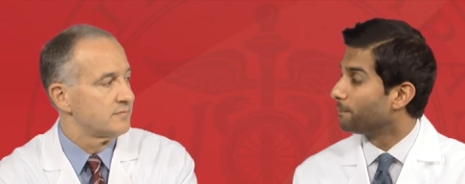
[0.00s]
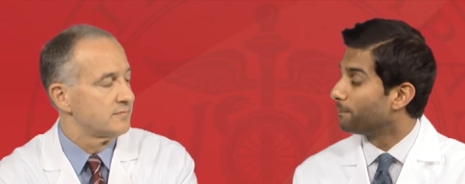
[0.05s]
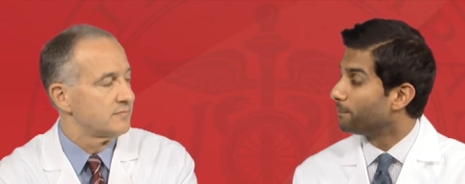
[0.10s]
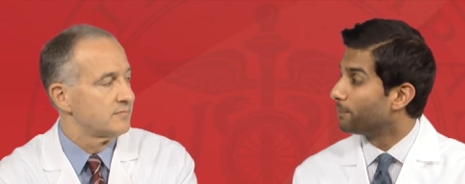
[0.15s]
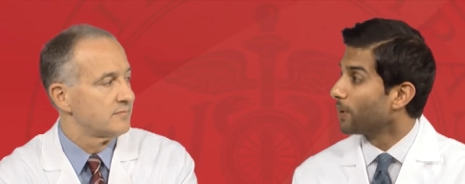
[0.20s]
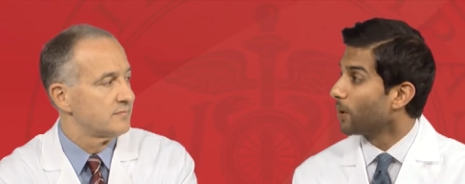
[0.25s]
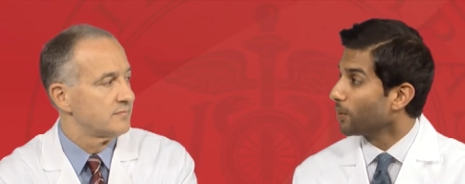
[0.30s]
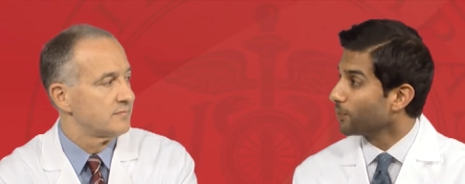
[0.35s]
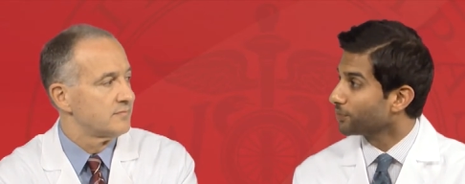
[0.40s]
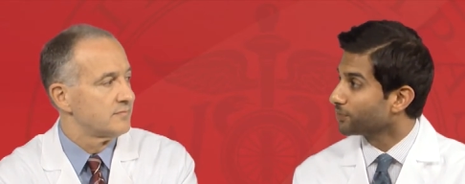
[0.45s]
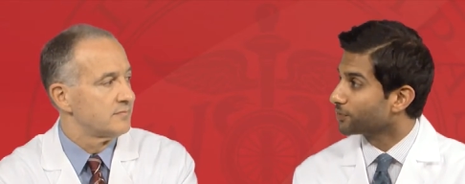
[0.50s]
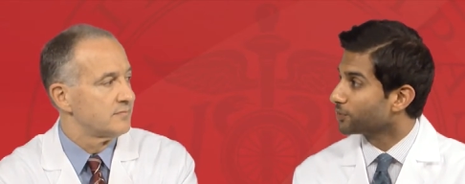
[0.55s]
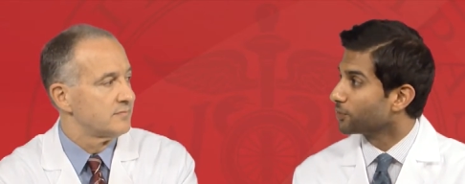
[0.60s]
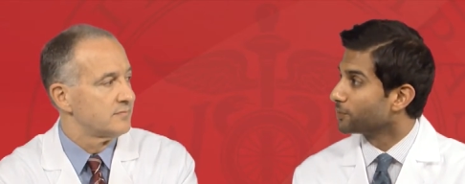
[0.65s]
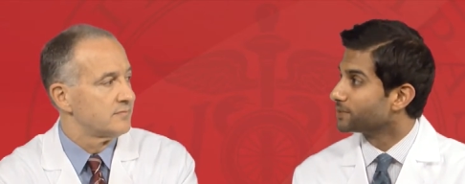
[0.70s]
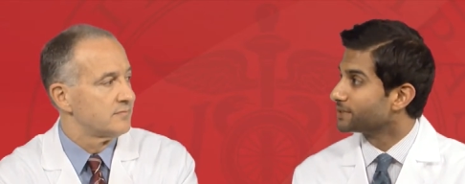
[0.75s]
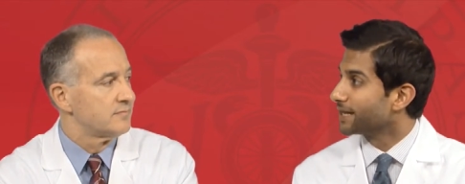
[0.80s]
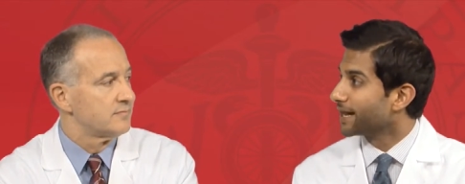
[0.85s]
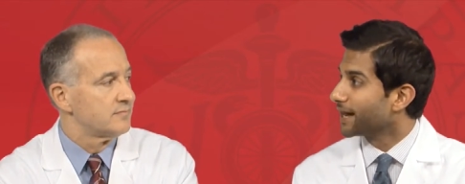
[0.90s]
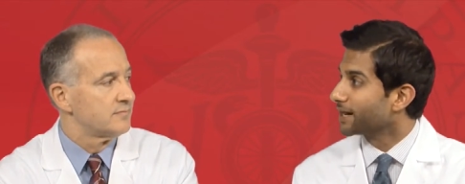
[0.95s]
Speaker 1: both
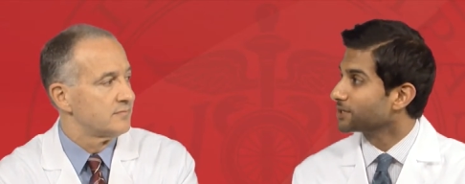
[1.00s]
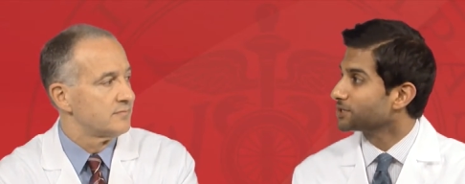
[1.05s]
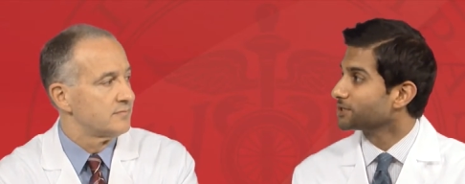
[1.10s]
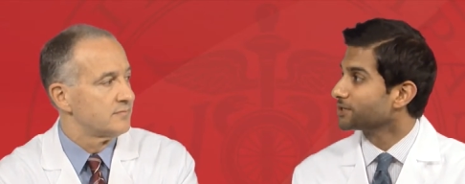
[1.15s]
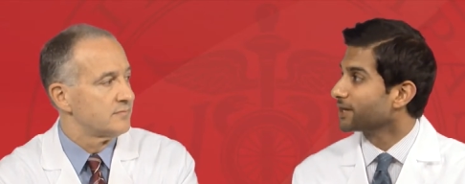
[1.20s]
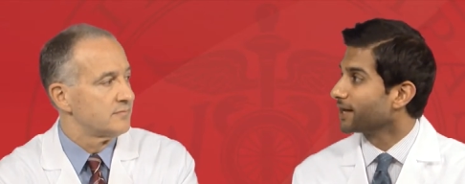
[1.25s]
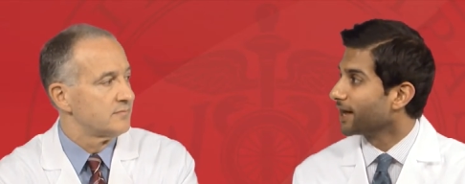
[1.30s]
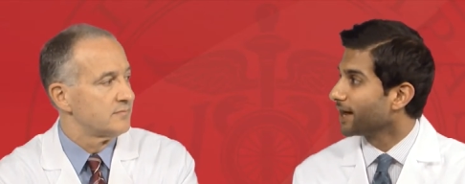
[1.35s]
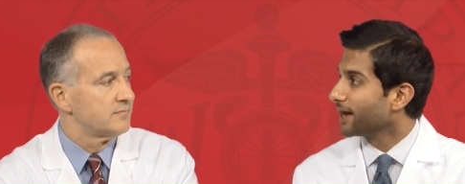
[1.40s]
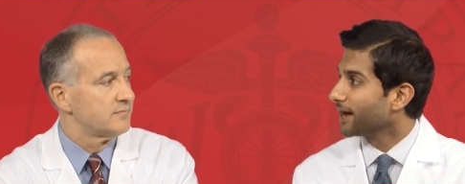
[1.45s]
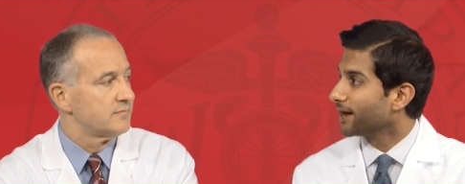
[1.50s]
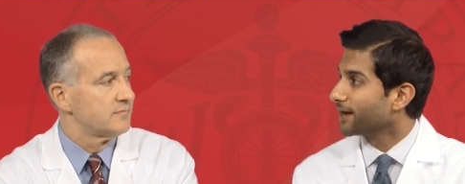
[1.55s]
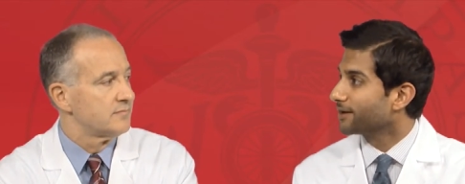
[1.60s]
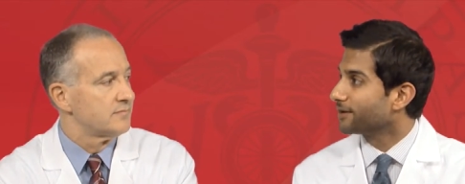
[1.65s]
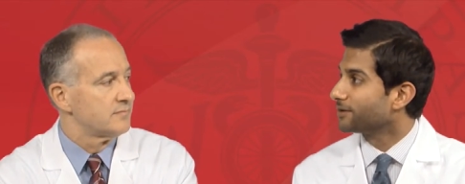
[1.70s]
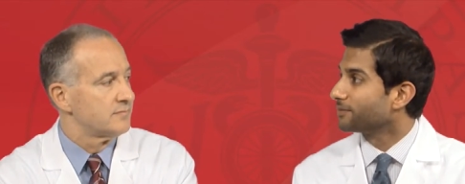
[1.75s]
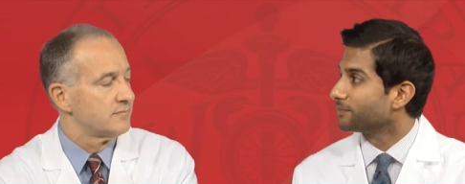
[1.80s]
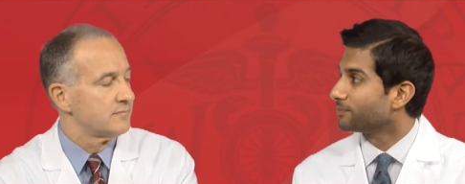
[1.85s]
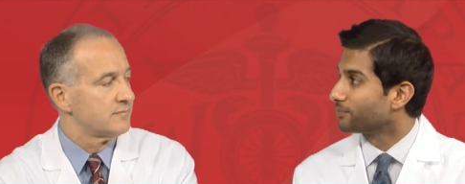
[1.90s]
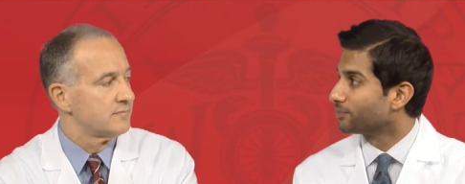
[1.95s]
groups actually had an
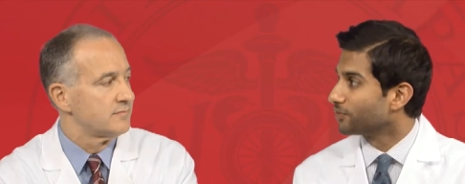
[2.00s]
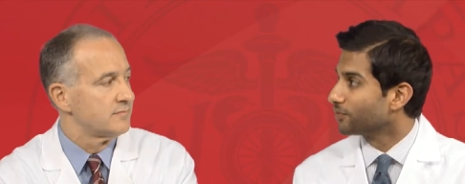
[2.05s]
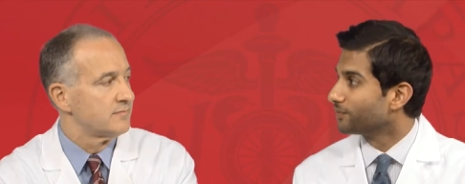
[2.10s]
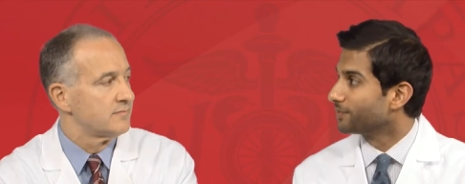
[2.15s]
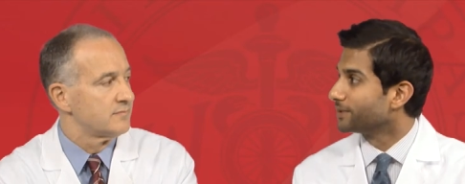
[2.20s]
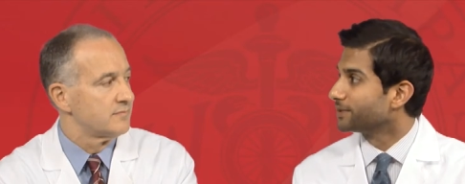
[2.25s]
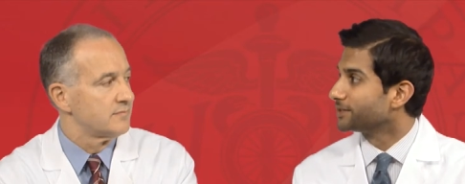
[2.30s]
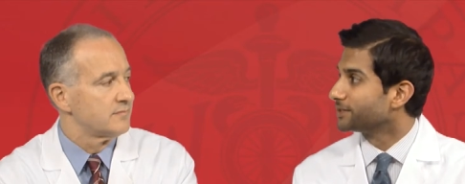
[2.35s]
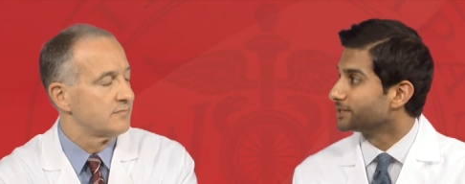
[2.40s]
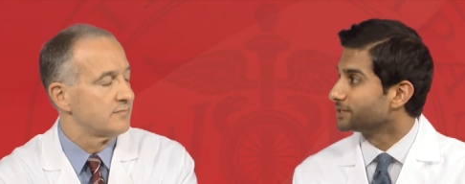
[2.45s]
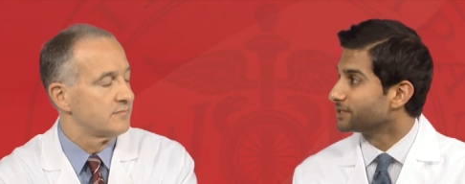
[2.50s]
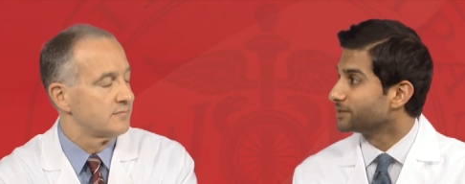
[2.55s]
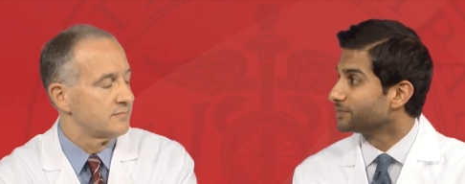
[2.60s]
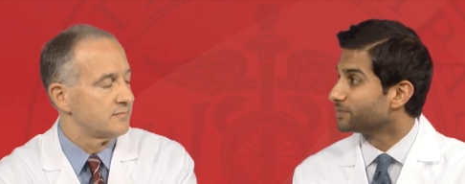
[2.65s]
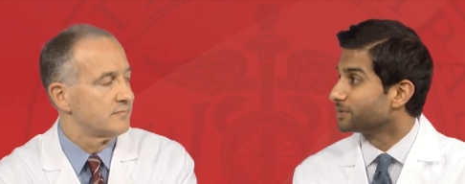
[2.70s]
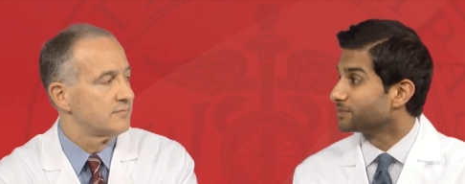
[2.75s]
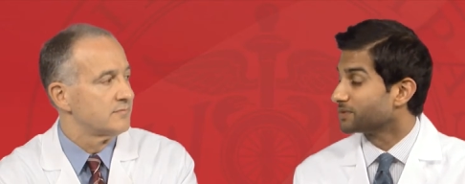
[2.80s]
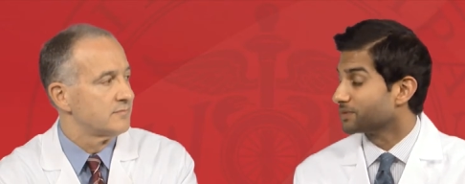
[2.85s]
improvement in symptoms,